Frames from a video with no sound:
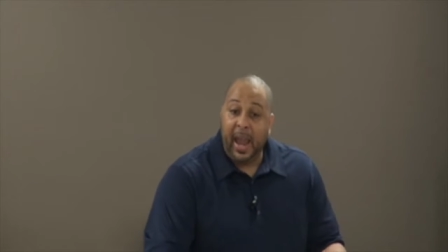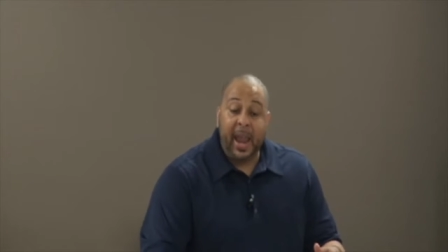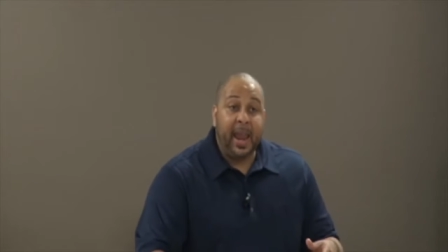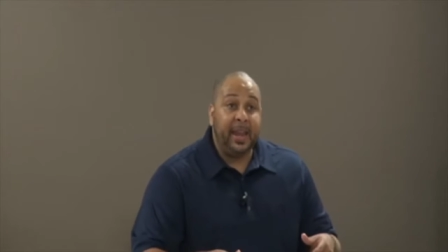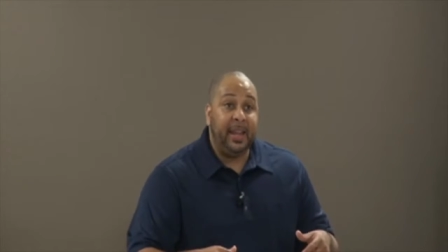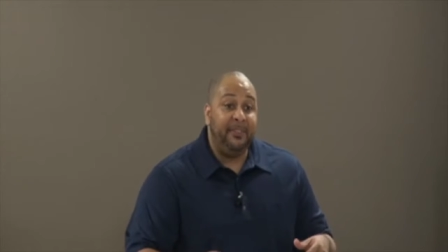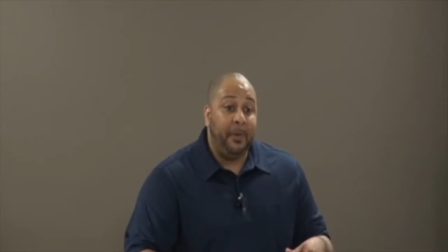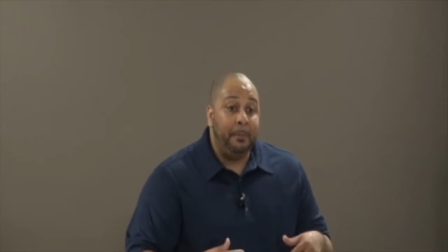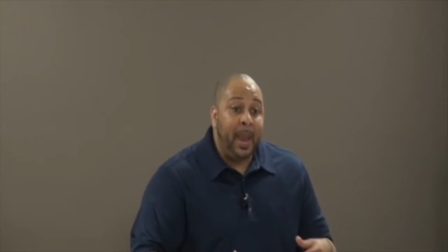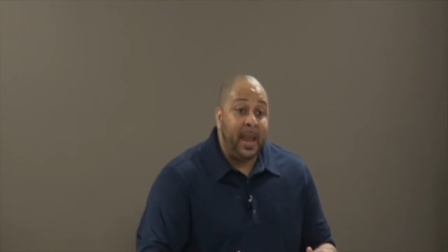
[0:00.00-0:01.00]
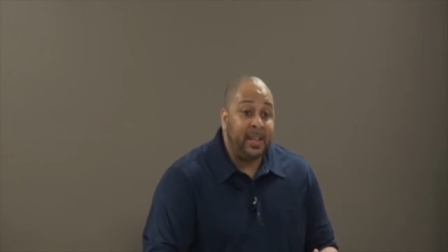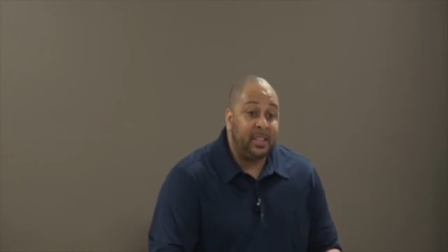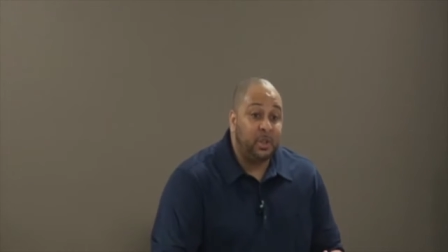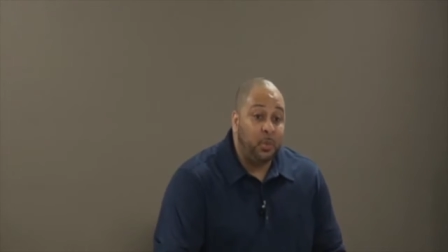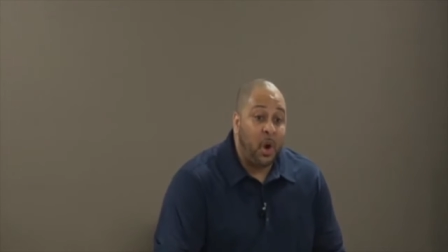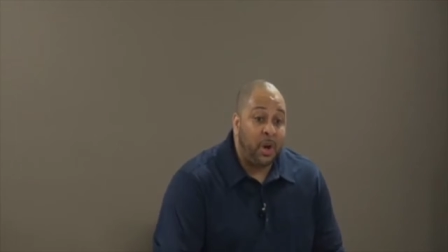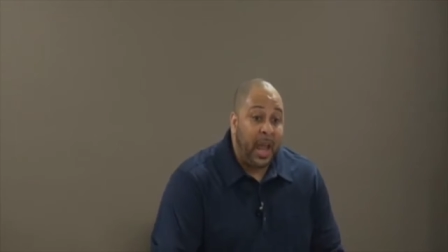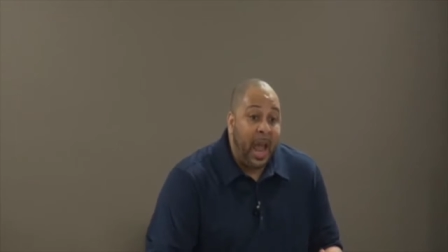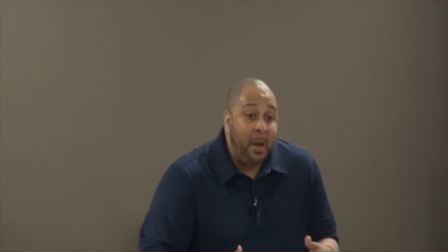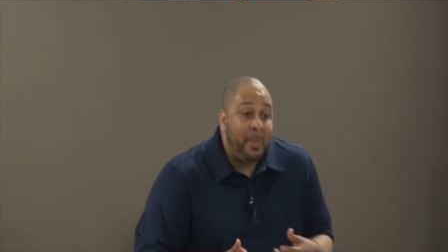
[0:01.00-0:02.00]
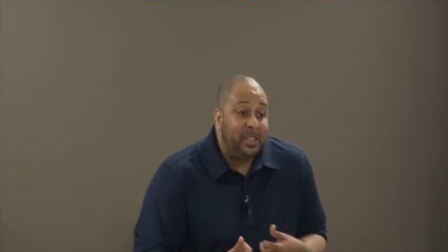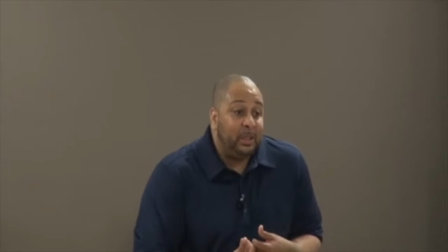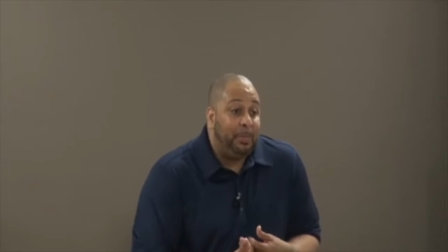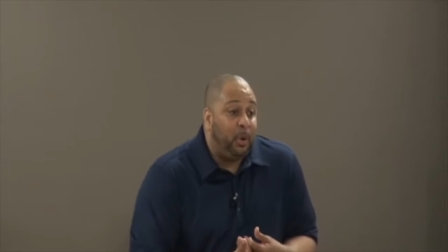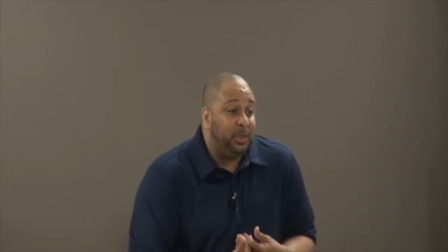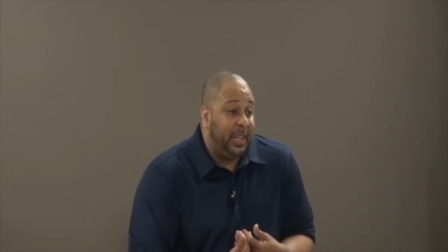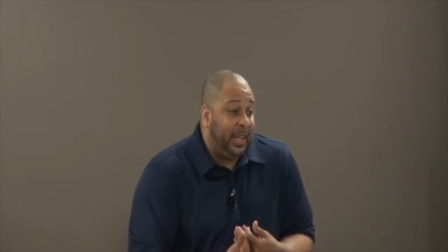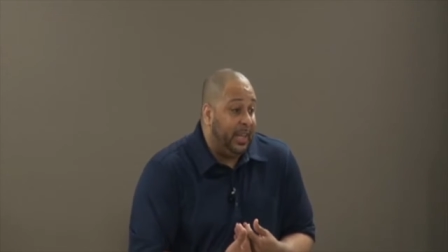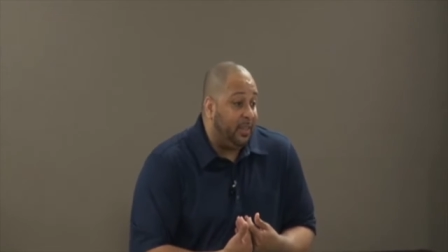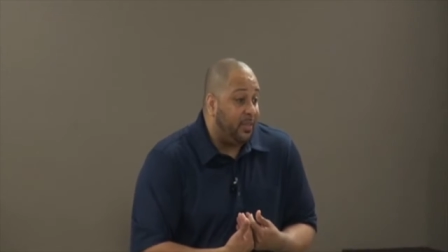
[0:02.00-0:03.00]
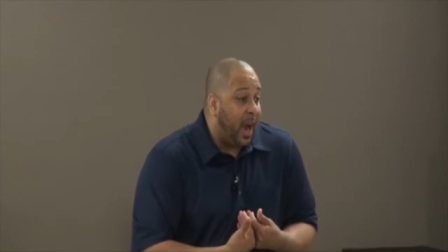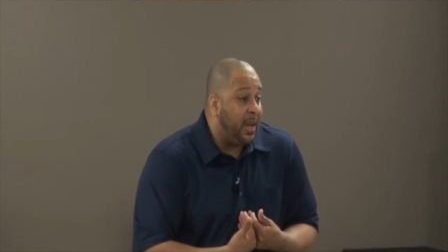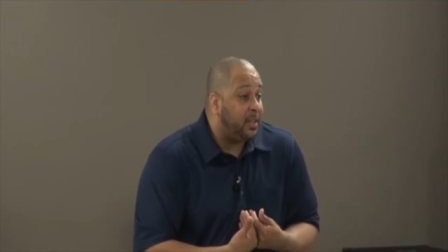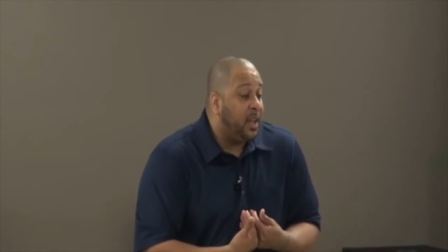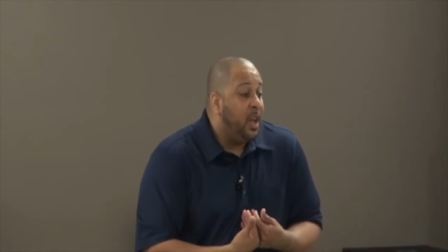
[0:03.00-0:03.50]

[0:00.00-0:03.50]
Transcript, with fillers: And if a man doesn't work, how am I supposed to eat, right?